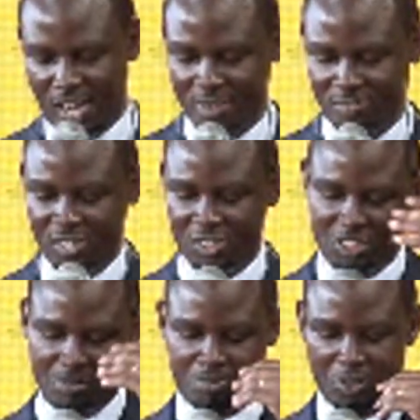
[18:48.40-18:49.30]
of love
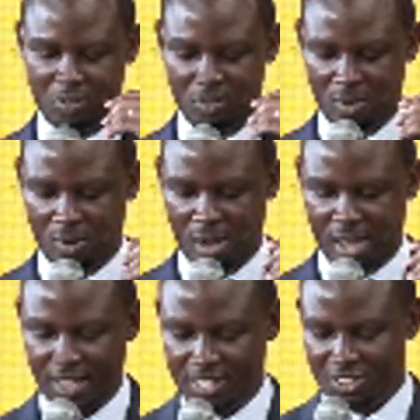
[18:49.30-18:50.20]
ship.
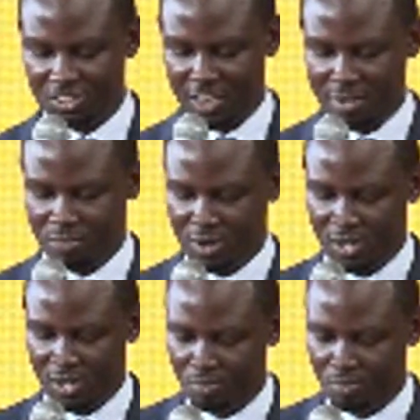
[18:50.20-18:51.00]
And that is named